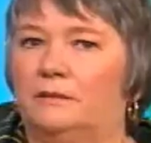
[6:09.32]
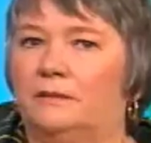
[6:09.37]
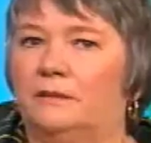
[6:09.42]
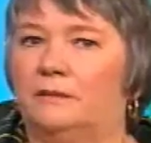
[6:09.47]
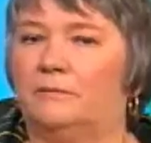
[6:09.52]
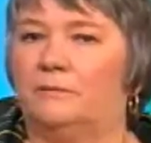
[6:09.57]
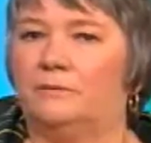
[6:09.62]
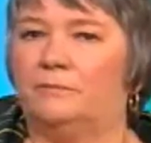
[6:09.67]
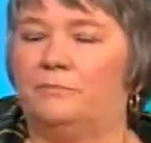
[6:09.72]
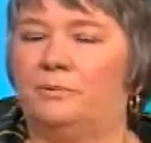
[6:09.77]

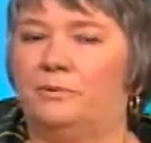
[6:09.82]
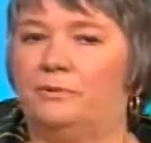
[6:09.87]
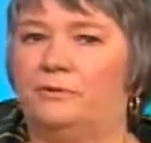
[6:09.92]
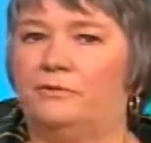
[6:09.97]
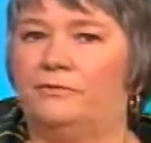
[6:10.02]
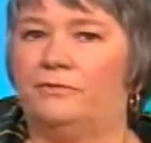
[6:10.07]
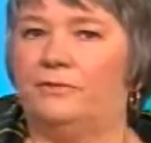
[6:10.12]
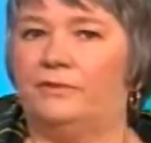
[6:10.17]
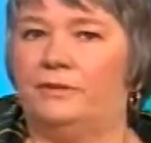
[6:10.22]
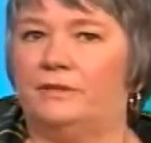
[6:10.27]
it would
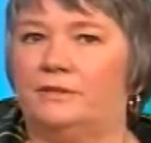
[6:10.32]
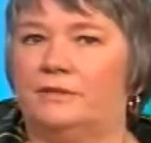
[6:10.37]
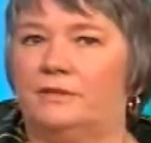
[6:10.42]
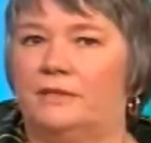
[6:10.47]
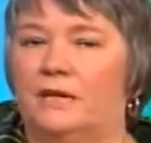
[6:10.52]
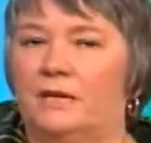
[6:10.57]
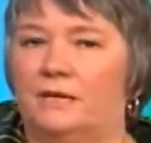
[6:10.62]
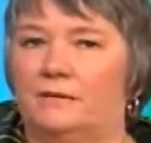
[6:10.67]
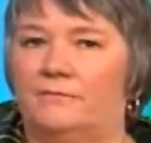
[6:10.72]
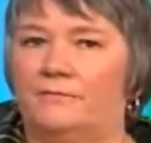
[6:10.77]
prove that
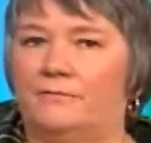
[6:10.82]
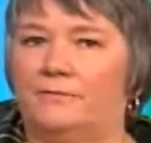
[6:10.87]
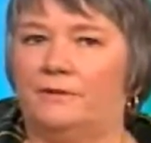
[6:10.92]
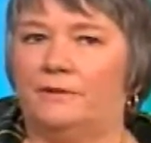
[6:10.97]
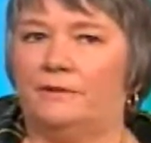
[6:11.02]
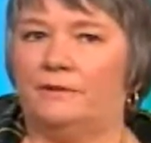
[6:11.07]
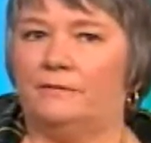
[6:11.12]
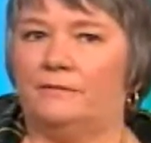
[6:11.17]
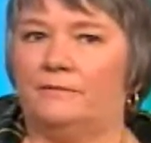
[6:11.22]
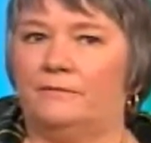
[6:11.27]
for
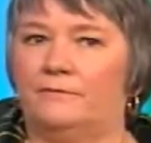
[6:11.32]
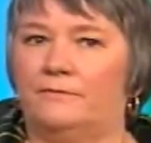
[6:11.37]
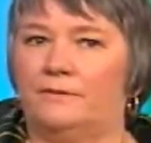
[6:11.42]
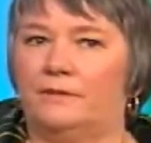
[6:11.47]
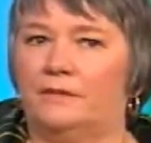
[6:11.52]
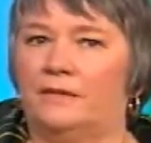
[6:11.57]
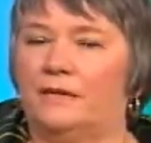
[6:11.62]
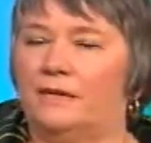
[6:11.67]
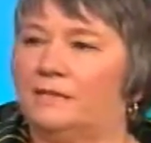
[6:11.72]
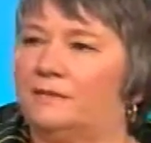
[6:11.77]

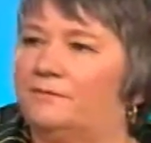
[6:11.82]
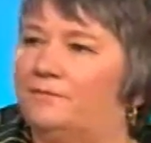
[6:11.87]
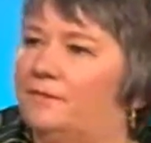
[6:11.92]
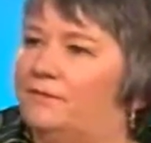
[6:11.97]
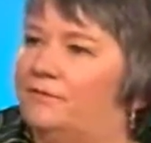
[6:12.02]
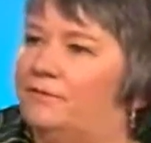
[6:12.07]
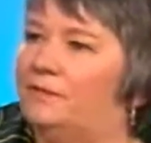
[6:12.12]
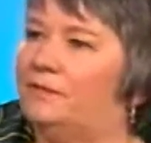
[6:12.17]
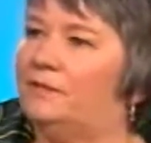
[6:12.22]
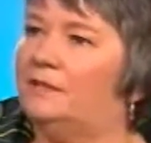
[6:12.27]
the last
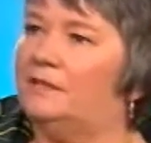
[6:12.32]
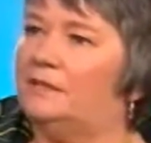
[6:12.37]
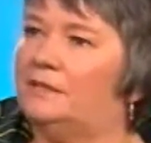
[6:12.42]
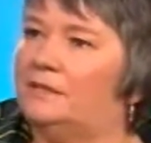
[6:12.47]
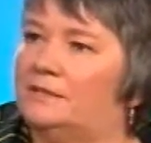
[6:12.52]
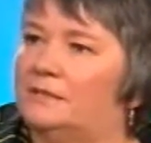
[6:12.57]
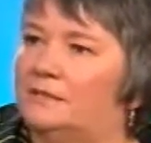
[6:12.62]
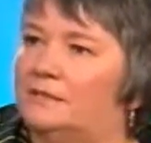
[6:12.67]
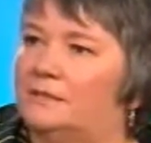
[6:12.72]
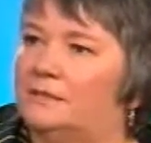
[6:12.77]
50
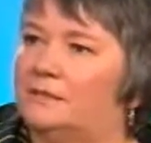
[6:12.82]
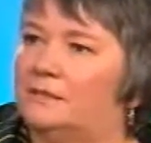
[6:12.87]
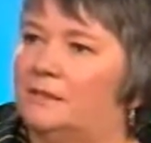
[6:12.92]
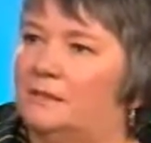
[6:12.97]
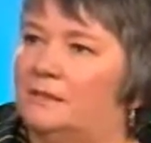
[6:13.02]
years,